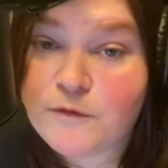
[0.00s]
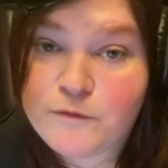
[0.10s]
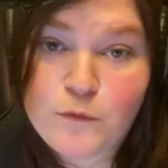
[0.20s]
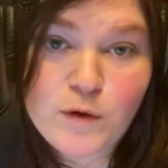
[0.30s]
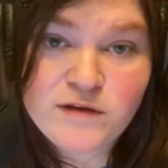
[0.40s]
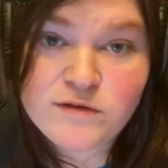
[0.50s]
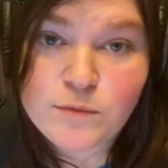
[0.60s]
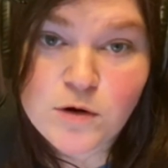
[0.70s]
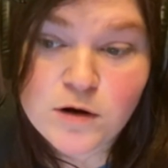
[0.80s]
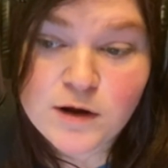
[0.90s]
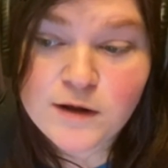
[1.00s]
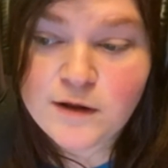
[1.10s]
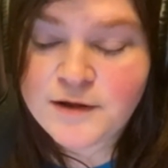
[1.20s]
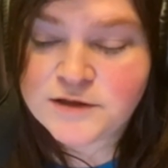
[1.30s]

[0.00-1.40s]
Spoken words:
voice work.